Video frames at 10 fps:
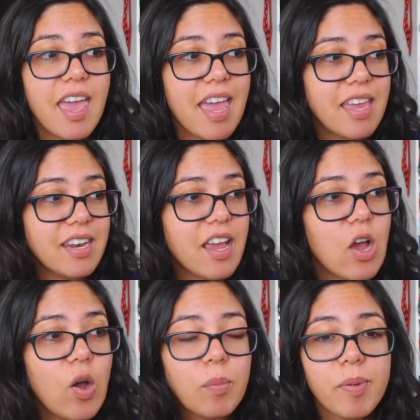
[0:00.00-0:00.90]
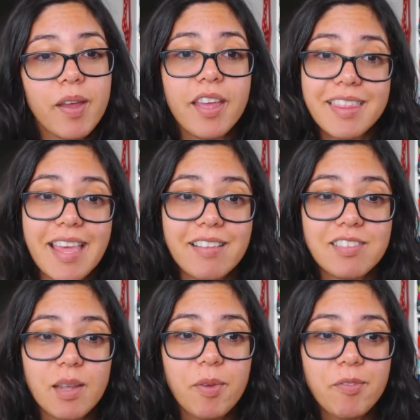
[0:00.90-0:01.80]
and hope that
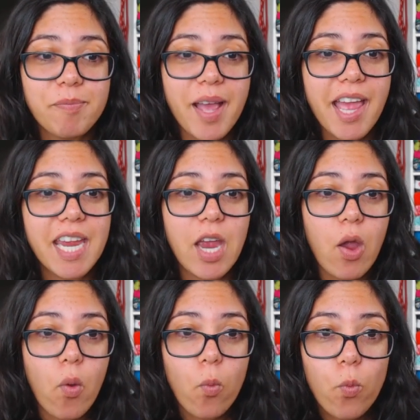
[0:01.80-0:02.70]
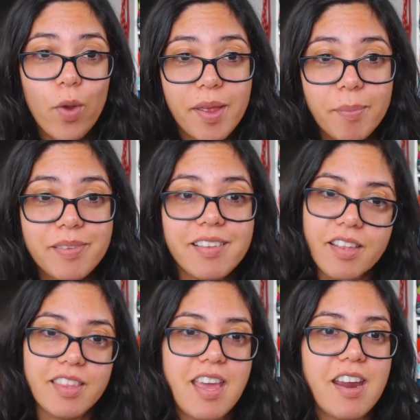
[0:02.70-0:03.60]
some of my WIPs
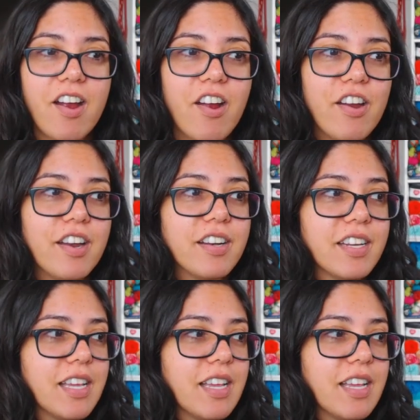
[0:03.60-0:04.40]
that are